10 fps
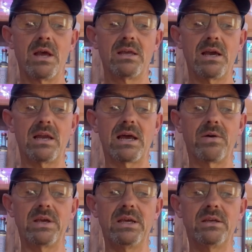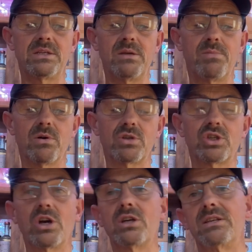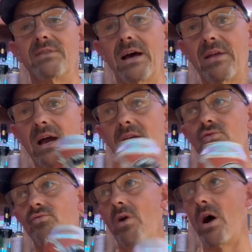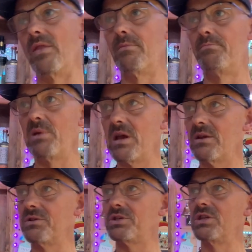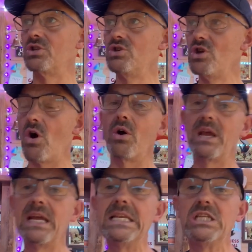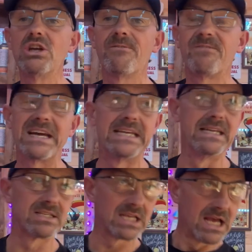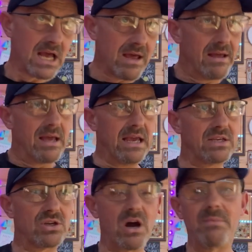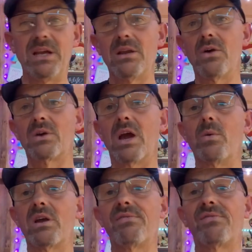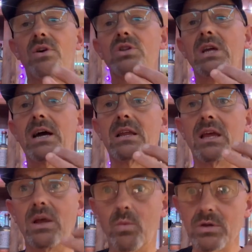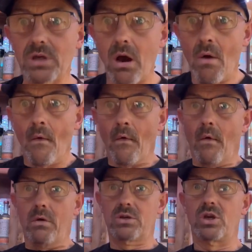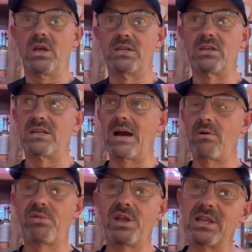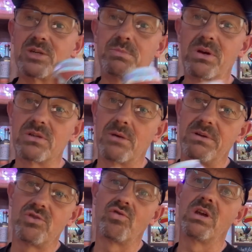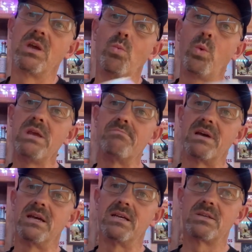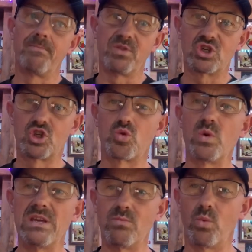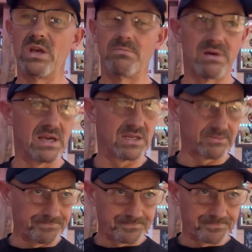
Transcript: Yeah, now easy but assertive. Now that is right. The bitterness is not in your face. It's not. I mean, okay. When I first had it, it was a Jesus. Now I think that's because I've been drinking wheat beers, sweet wheat beers,